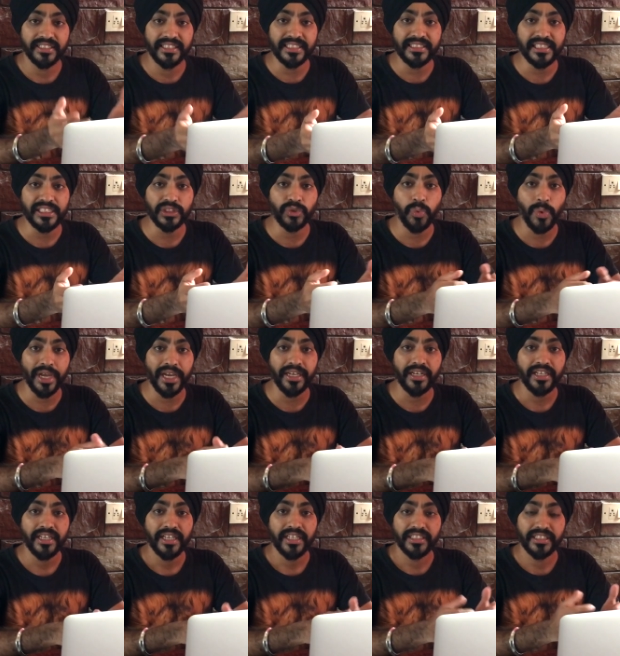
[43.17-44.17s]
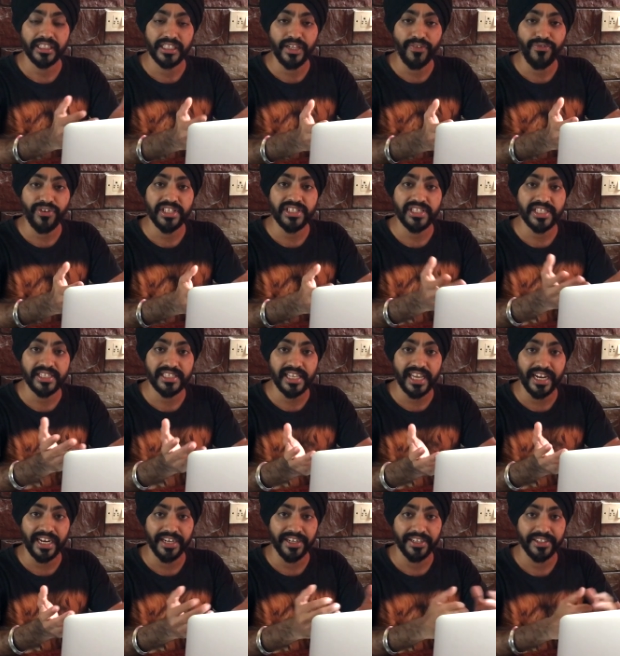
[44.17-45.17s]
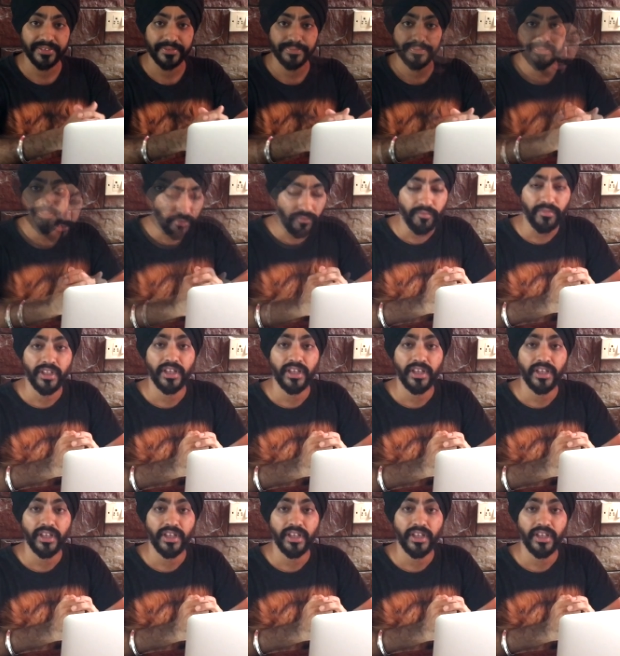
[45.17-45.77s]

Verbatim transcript: This is where the differences end.